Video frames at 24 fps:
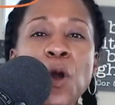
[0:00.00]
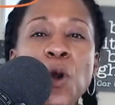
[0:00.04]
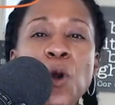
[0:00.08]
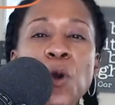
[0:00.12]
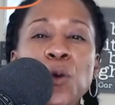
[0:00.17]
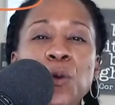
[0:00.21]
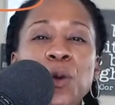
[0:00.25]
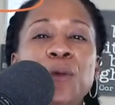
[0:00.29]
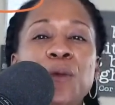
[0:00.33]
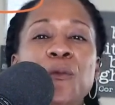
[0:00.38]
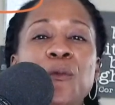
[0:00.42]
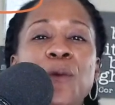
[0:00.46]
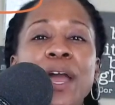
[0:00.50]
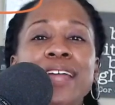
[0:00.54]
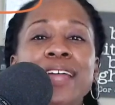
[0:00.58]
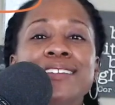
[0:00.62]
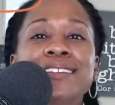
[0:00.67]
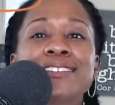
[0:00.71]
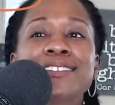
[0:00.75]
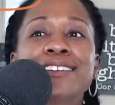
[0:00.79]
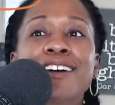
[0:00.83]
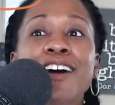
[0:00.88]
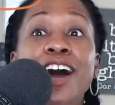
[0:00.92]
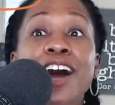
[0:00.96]
we
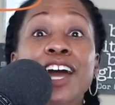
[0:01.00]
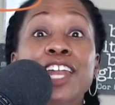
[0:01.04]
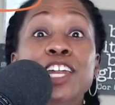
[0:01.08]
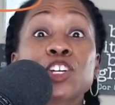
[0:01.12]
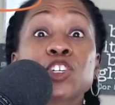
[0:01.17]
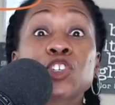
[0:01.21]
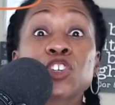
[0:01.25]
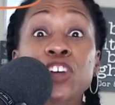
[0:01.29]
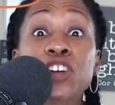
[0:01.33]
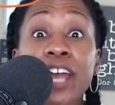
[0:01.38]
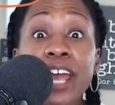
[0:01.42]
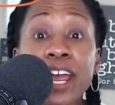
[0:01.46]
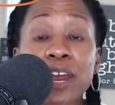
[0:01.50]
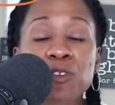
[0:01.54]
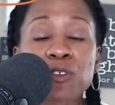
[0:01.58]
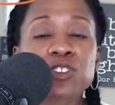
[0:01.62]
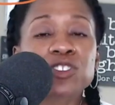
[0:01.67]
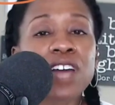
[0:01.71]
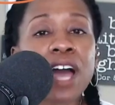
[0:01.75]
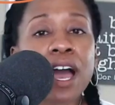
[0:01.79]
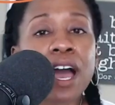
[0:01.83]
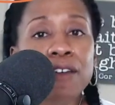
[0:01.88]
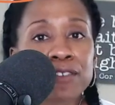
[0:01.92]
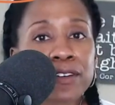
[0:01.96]
went on a train, which
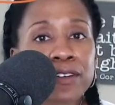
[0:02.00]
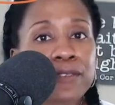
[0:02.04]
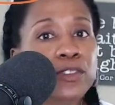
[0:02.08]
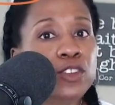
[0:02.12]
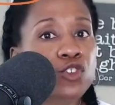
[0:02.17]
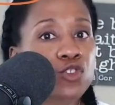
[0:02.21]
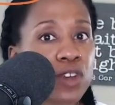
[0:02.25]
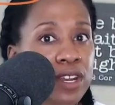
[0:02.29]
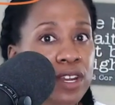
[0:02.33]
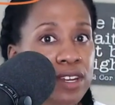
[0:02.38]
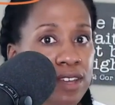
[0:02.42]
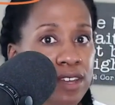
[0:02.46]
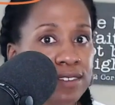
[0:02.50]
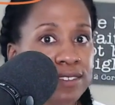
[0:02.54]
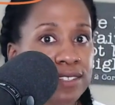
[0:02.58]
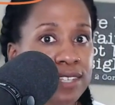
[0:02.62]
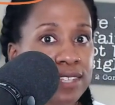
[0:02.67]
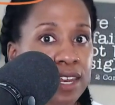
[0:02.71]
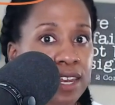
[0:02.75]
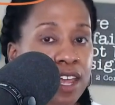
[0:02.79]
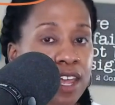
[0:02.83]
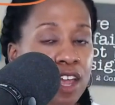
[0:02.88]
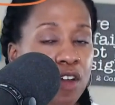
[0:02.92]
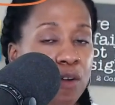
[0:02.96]
I've done the train down to San
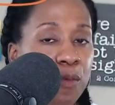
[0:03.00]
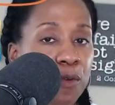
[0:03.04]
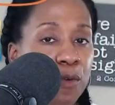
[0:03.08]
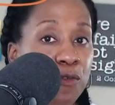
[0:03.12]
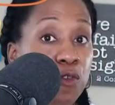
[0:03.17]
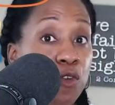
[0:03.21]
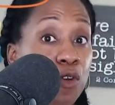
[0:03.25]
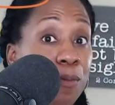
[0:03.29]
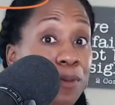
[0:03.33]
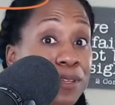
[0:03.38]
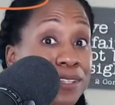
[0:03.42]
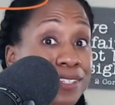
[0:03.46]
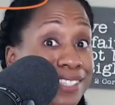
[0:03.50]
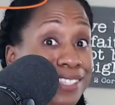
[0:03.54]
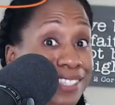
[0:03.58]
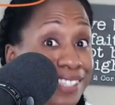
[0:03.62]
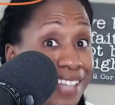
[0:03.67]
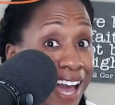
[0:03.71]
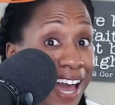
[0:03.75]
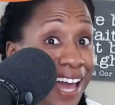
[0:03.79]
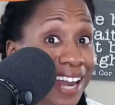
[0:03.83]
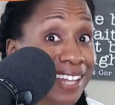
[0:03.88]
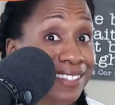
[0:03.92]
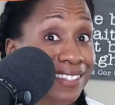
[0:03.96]
Diego before, but
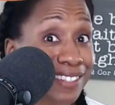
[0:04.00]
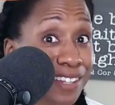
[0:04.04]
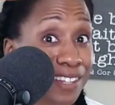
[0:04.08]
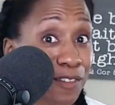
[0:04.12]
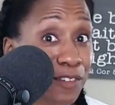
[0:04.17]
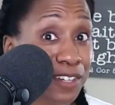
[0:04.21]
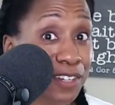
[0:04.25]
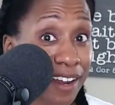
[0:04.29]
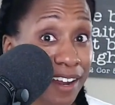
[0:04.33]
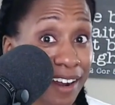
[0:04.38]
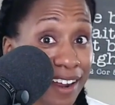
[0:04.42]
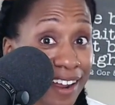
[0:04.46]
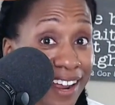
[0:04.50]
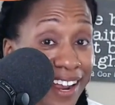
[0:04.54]
Scott has never done it.